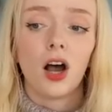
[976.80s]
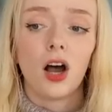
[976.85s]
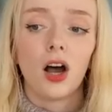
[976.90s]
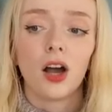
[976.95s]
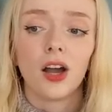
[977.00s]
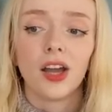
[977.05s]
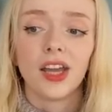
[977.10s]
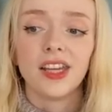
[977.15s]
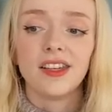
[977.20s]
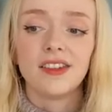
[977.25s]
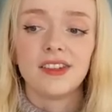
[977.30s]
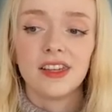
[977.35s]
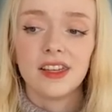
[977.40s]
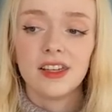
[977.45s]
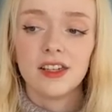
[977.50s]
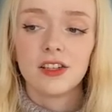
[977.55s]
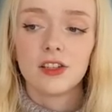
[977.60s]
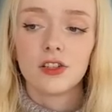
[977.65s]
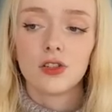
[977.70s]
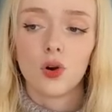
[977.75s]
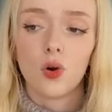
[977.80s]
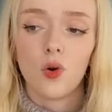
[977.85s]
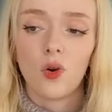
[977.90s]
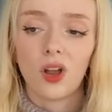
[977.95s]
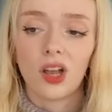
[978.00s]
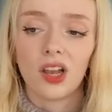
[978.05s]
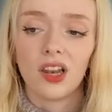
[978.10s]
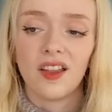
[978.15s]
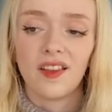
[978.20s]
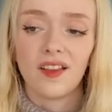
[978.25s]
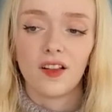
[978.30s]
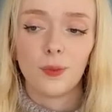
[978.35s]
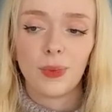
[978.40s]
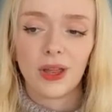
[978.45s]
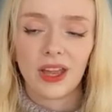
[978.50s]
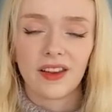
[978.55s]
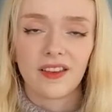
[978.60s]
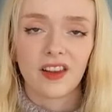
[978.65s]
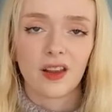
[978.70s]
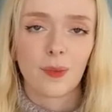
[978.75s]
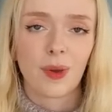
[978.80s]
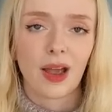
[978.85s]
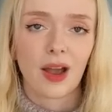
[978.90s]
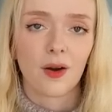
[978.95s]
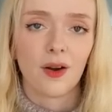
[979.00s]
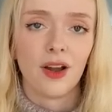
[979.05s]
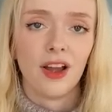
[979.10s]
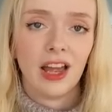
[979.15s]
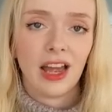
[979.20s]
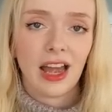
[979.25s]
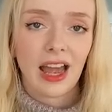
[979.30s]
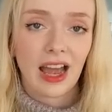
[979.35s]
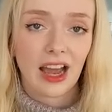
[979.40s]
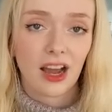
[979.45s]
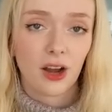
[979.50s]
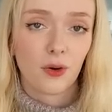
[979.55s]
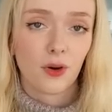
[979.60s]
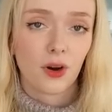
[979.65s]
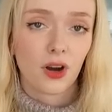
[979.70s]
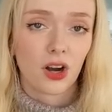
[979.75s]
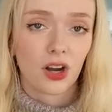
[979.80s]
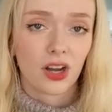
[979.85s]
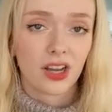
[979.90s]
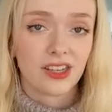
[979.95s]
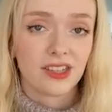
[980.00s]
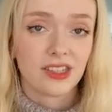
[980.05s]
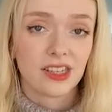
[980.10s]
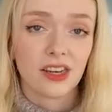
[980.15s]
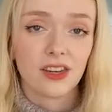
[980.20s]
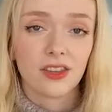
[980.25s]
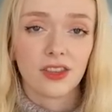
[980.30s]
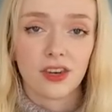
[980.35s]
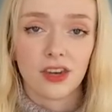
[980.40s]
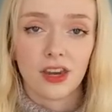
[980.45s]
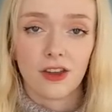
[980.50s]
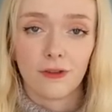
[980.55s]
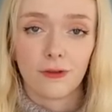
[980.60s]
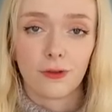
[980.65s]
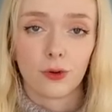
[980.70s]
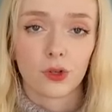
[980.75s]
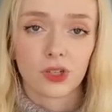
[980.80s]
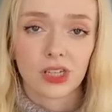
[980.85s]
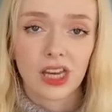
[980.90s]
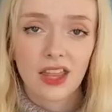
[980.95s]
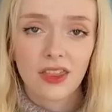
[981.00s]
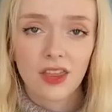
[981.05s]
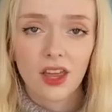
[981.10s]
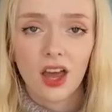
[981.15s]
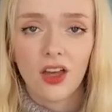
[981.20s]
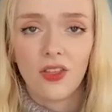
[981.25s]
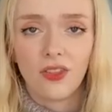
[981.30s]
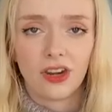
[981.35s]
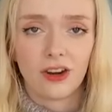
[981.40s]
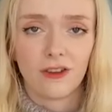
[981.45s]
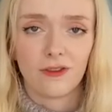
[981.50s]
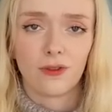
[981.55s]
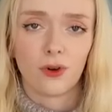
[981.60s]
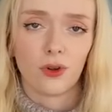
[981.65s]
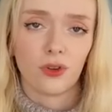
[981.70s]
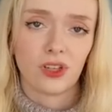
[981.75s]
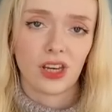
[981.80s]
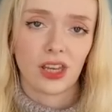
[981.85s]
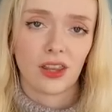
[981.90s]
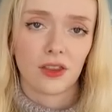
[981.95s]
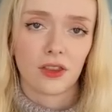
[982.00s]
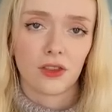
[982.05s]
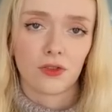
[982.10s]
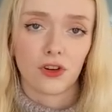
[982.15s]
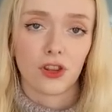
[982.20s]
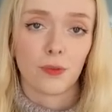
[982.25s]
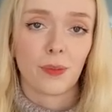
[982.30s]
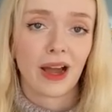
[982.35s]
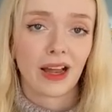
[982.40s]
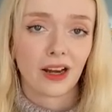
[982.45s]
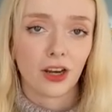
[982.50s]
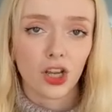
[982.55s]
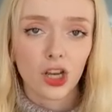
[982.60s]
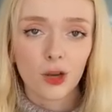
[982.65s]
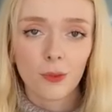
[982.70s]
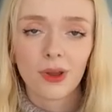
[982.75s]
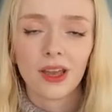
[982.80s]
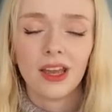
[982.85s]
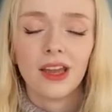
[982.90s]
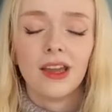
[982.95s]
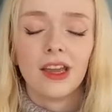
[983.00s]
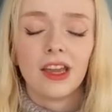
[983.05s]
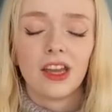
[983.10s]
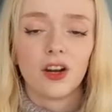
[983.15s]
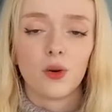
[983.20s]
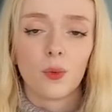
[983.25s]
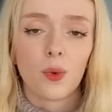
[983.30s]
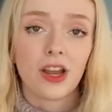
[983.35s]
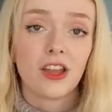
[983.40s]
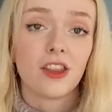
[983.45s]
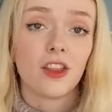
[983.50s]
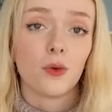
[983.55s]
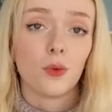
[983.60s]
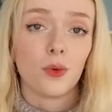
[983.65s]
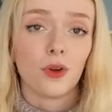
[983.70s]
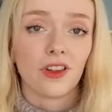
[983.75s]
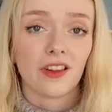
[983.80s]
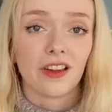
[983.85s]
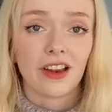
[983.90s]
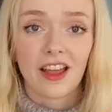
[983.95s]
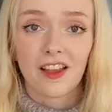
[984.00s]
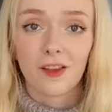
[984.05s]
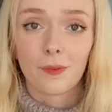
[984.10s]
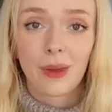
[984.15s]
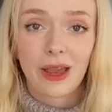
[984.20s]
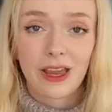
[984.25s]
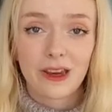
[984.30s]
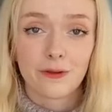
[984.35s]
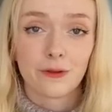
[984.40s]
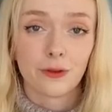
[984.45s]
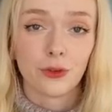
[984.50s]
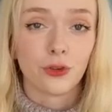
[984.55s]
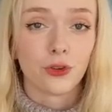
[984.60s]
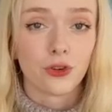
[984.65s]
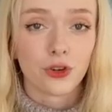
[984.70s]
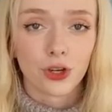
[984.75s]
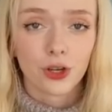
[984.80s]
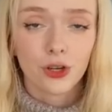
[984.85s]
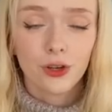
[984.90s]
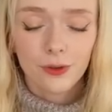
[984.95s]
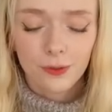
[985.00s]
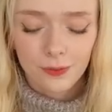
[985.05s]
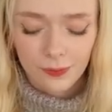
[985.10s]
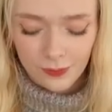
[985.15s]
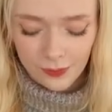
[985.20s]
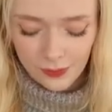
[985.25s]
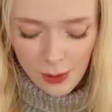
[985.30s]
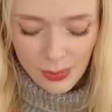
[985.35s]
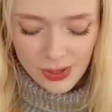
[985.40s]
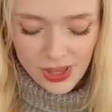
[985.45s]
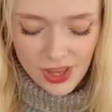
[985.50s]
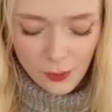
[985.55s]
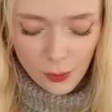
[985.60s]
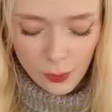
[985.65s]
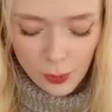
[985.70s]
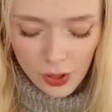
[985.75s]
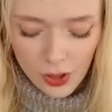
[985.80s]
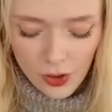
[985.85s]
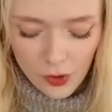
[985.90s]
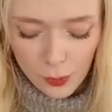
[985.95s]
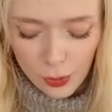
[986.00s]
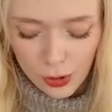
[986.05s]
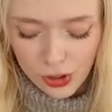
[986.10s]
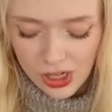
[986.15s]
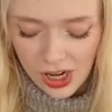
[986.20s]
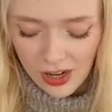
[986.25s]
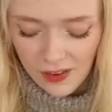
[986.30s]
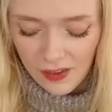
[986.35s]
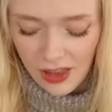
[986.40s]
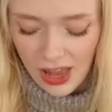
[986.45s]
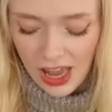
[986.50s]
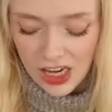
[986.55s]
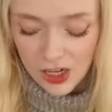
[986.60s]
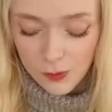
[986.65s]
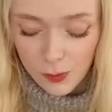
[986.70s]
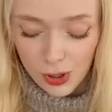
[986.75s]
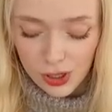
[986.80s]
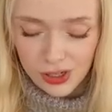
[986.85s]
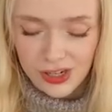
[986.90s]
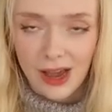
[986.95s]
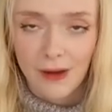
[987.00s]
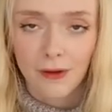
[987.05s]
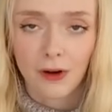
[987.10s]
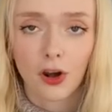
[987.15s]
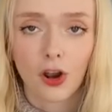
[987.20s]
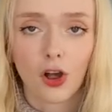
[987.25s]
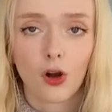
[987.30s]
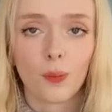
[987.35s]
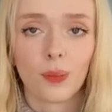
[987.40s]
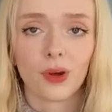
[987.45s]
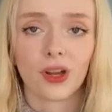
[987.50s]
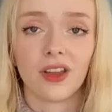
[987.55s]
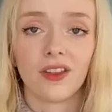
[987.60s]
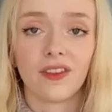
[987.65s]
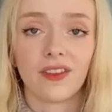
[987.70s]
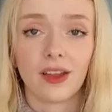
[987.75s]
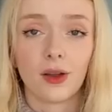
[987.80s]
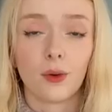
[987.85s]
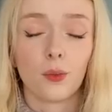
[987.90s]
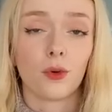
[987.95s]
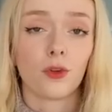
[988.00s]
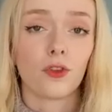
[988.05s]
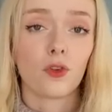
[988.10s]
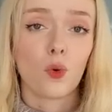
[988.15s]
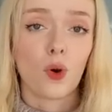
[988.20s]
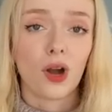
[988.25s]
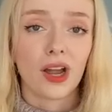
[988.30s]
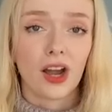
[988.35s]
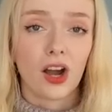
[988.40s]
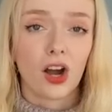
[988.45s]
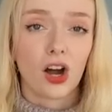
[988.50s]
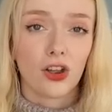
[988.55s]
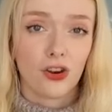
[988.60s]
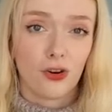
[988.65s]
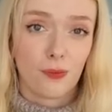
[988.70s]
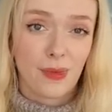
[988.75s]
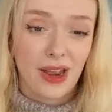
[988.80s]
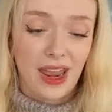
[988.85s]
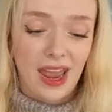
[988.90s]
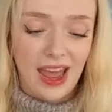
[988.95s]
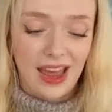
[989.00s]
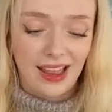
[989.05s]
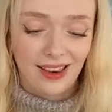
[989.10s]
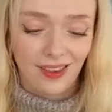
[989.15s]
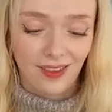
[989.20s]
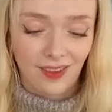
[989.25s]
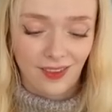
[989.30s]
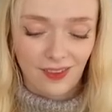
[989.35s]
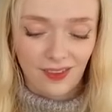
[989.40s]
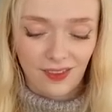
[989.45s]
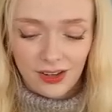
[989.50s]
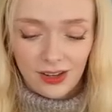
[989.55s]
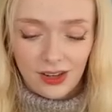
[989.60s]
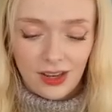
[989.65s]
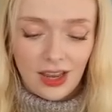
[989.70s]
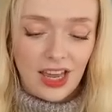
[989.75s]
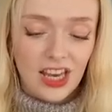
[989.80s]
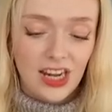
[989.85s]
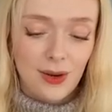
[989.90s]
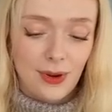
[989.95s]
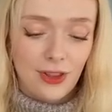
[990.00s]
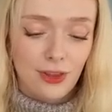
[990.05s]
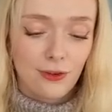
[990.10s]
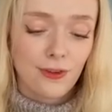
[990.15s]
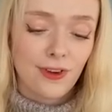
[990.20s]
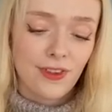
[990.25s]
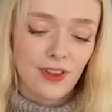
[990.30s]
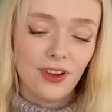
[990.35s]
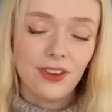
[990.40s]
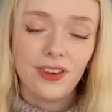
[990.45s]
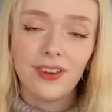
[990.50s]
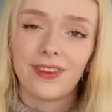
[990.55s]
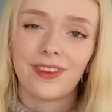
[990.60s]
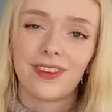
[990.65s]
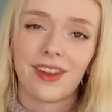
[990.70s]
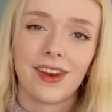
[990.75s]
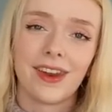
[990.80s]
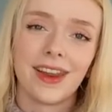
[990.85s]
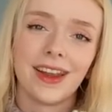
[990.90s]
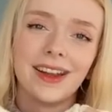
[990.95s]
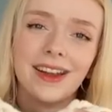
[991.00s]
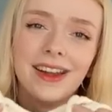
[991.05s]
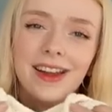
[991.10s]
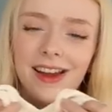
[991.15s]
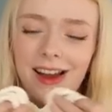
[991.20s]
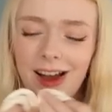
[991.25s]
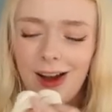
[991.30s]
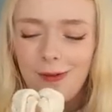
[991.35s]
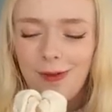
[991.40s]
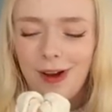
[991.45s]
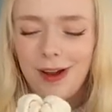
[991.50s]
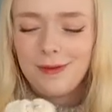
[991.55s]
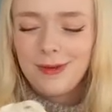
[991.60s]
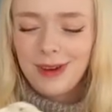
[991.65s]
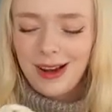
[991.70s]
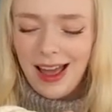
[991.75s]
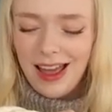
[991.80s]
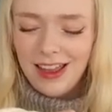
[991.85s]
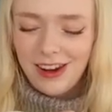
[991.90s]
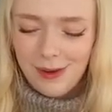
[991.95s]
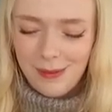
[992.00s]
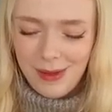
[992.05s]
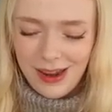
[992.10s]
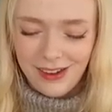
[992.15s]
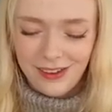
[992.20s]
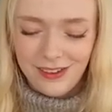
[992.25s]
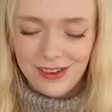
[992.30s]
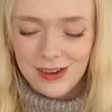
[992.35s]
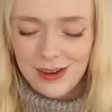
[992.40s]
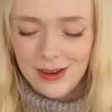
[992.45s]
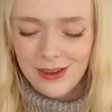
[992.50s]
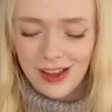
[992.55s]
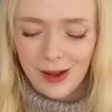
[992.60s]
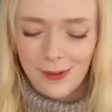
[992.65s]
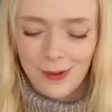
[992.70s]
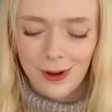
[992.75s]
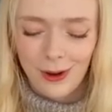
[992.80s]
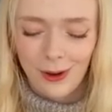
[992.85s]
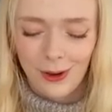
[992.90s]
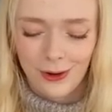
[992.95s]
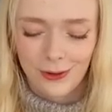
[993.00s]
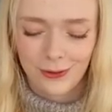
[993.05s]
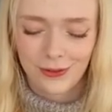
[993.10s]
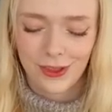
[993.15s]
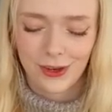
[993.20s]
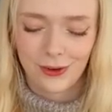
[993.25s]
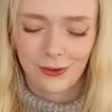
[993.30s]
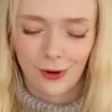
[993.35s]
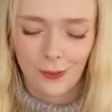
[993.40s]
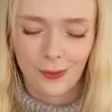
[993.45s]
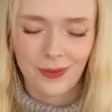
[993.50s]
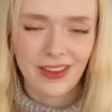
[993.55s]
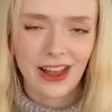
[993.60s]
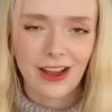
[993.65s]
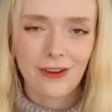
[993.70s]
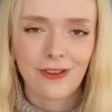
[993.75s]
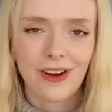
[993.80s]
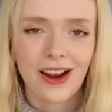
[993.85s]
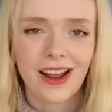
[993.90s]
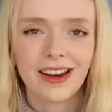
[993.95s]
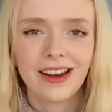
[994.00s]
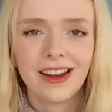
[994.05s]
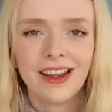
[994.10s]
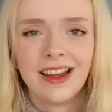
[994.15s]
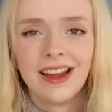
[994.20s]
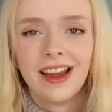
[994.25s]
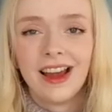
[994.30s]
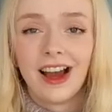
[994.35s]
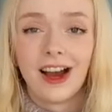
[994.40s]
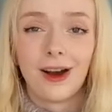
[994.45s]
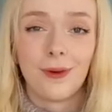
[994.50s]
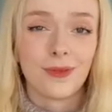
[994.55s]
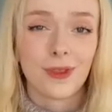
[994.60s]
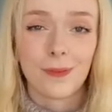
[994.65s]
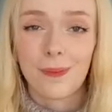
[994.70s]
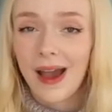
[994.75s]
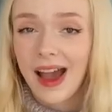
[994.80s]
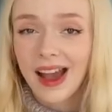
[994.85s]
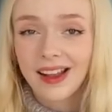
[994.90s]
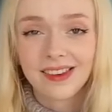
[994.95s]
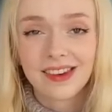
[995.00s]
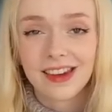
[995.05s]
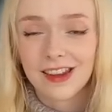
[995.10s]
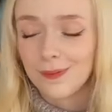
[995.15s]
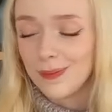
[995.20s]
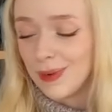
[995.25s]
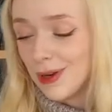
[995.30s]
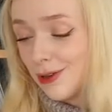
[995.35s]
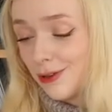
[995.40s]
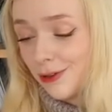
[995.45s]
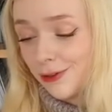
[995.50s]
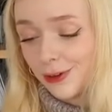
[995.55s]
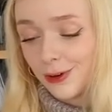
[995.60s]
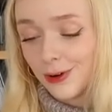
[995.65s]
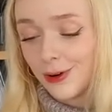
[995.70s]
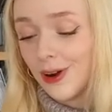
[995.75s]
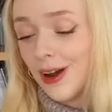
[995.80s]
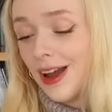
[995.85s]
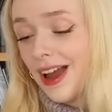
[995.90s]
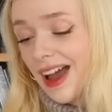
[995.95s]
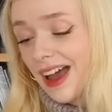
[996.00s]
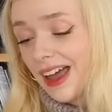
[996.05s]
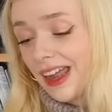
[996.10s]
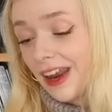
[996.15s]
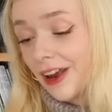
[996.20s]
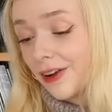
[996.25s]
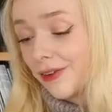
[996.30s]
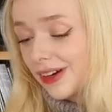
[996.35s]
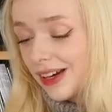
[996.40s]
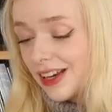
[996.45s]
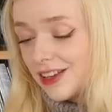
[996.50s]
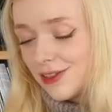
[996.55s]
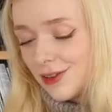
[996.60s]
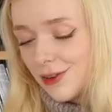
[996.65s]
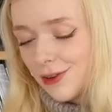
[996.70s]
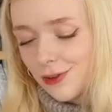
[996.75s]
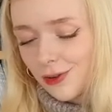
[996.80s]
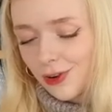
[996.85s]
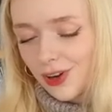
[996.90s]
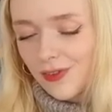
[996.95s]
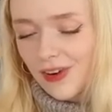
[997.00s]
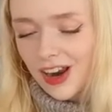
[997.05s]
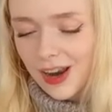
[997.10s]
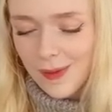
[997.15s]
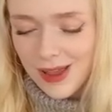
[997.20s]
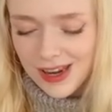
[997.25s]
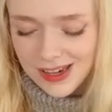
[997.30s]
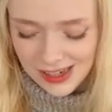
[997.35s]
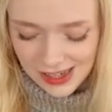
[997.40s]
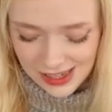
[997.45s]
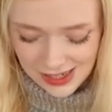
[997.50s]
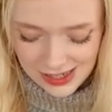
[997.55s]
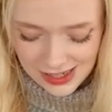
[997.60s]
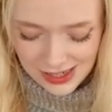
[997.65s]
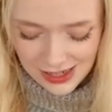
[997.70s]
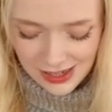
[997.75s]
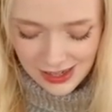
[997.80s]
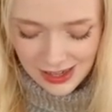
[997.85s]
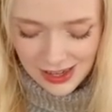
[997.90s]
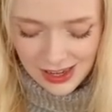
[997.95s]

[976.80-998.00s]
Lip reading: I did talk a little bit about how I did the knit four together and the knit four together through the back loop in a way that was less painful to do. But this was one of those projects I had to put down a lot because it was quite hard on my hands. Anyway, the result is stunning. I'm glad I managed to use up a lot of the dropped saffron. The pattern is beautiful and I really do strongly recommend it.